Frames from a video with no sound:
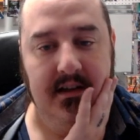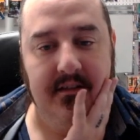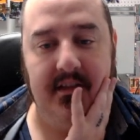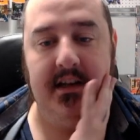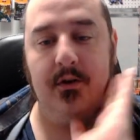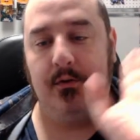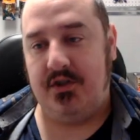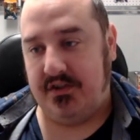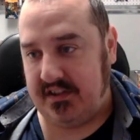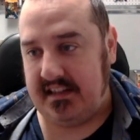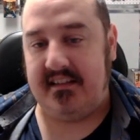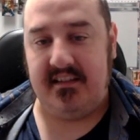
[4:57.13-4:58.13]
they don't
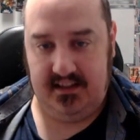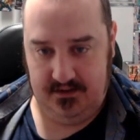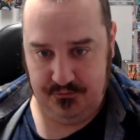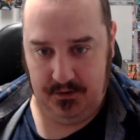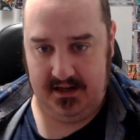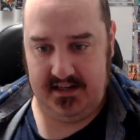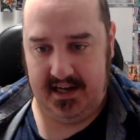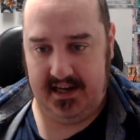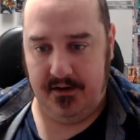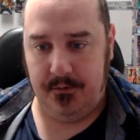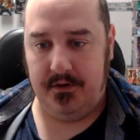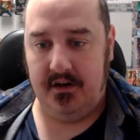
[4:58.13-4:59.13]
just concede right
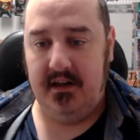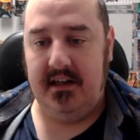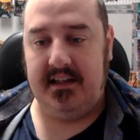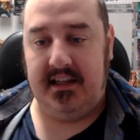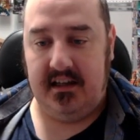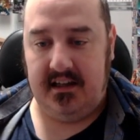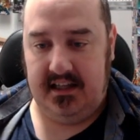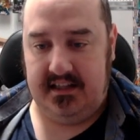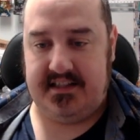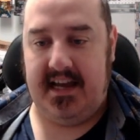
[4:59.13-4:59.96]
now or get kicked